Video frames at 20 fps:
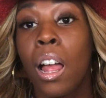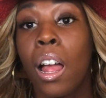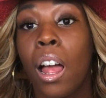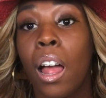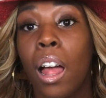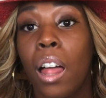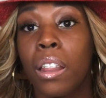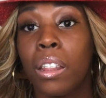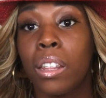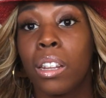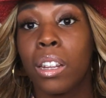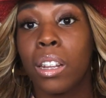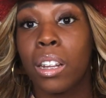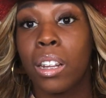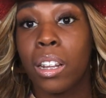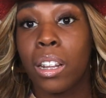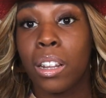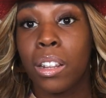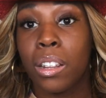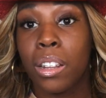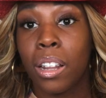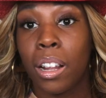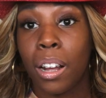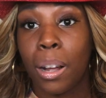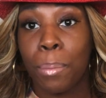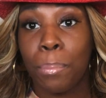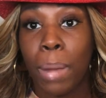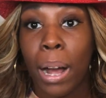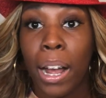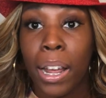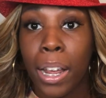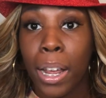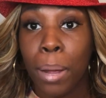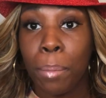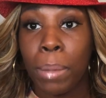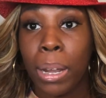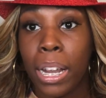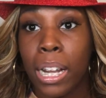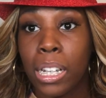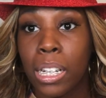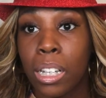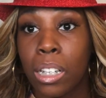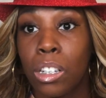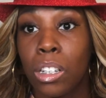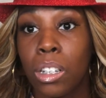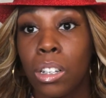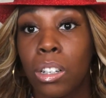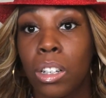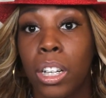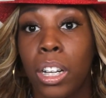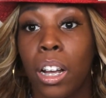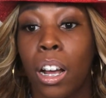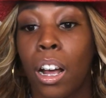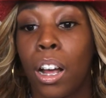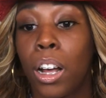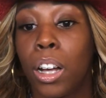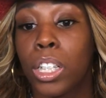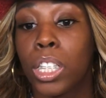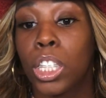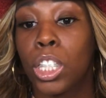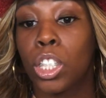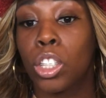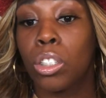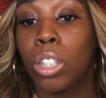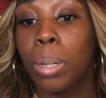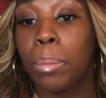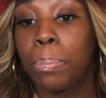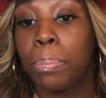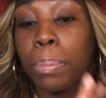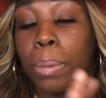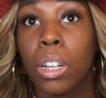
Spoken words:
And then the Miami is literally a strip.